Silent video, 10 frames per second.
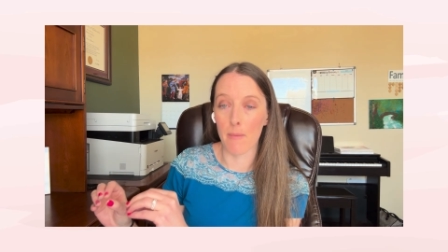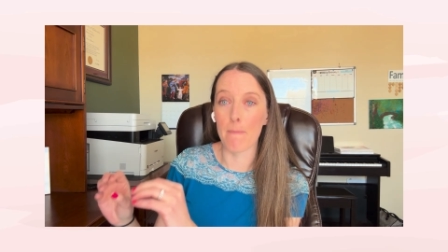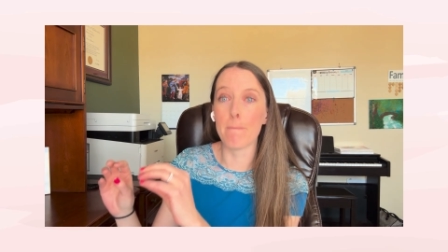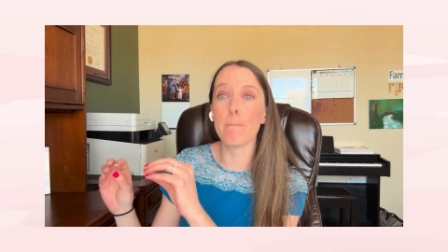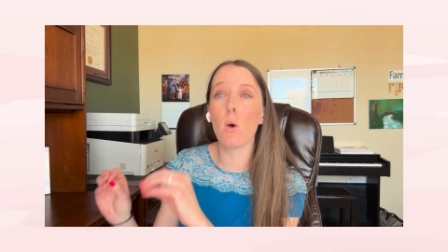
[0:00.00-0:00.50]

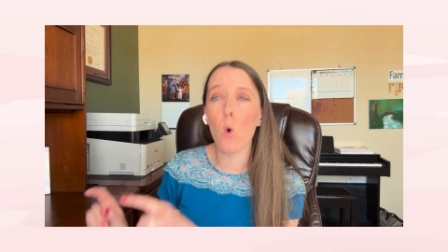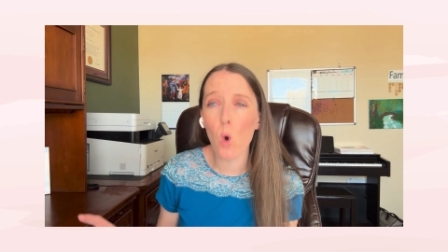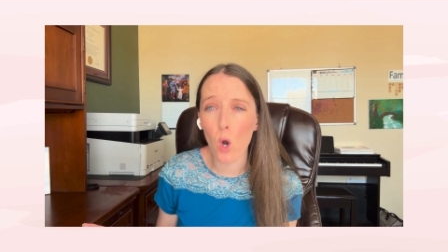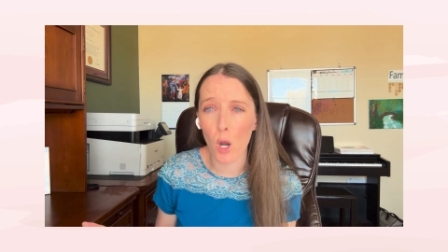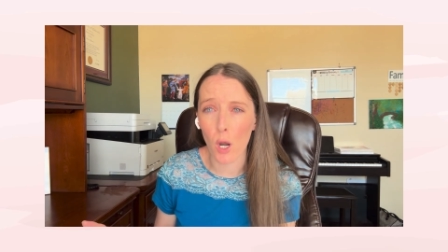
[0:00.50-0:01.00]

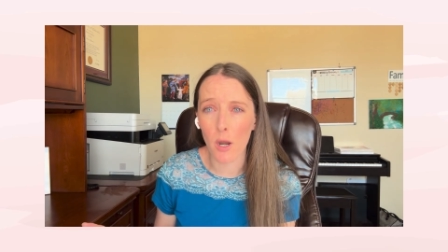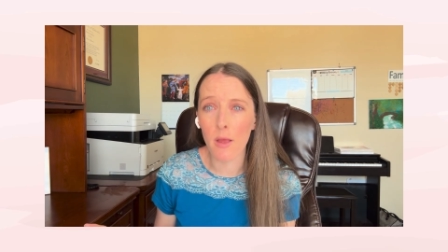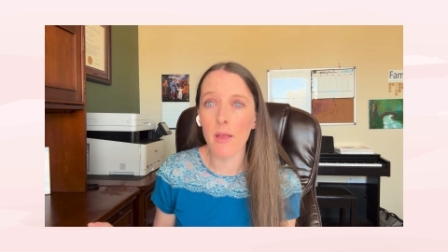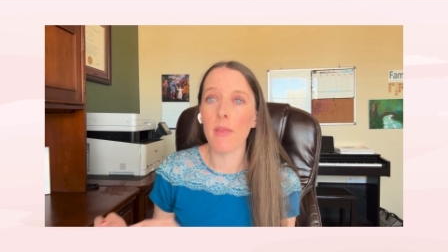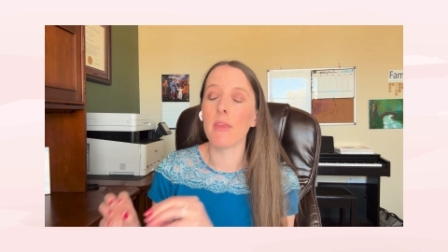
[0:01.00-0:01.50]
more
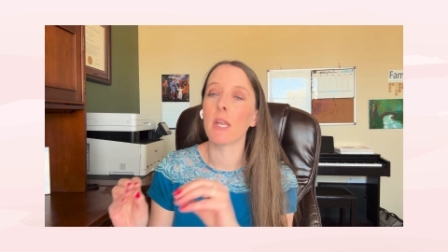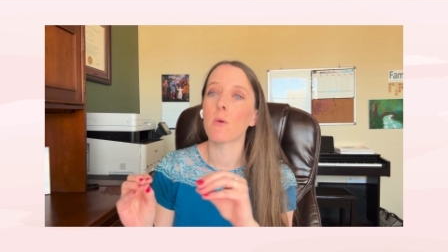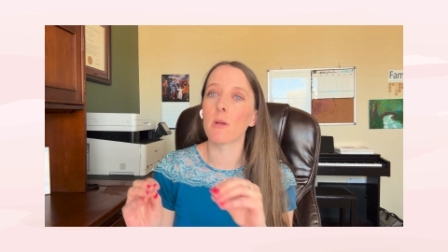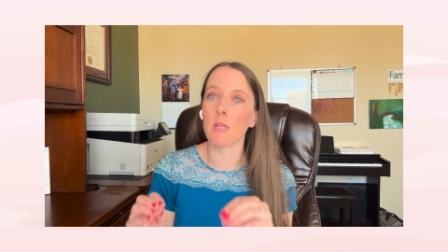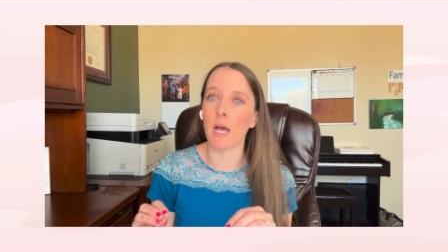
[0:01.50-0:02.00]
than it
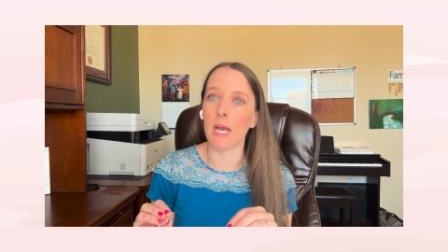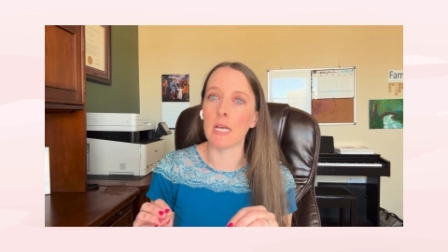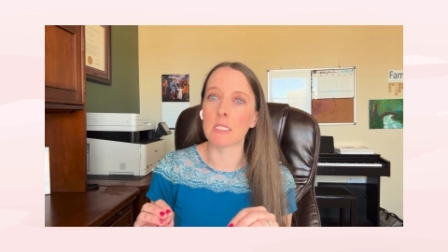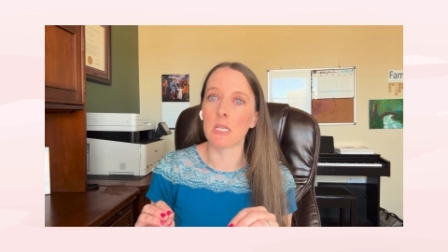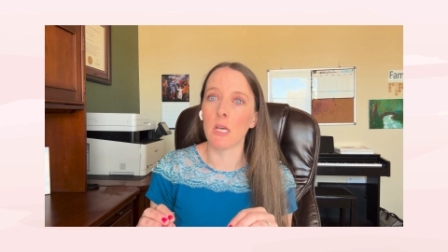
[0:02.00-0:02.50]

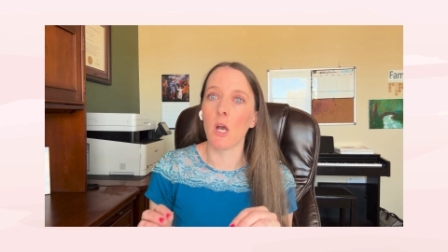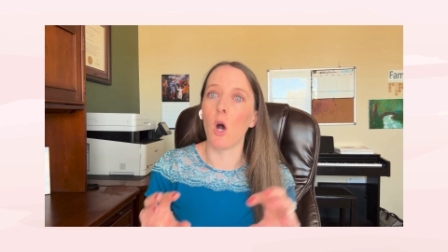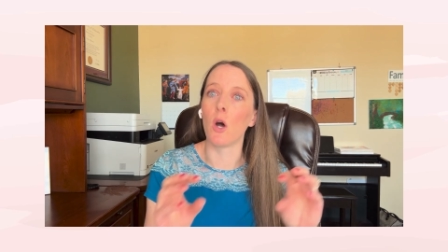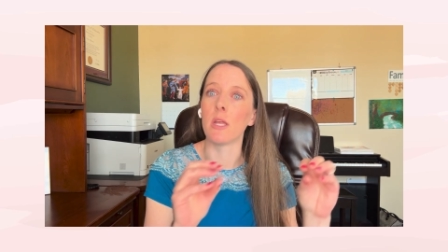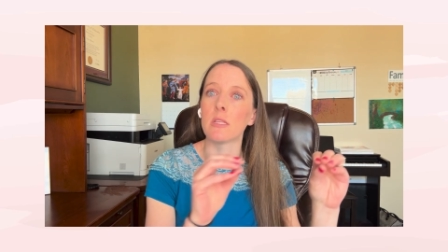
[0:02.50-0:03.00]
relies
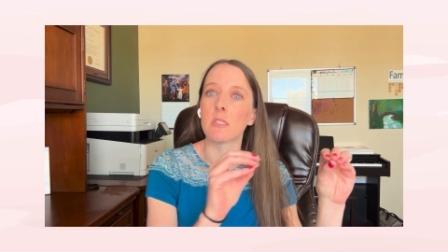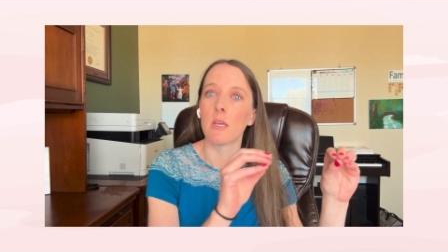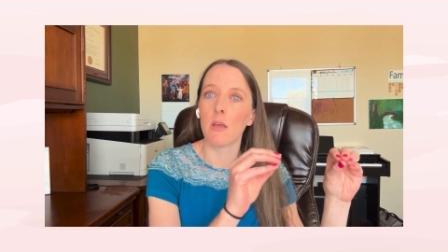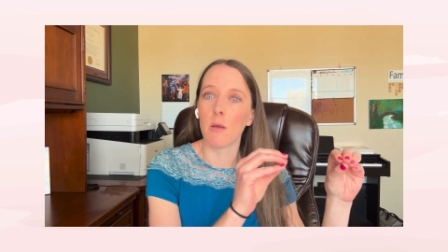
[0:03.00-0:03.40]
on its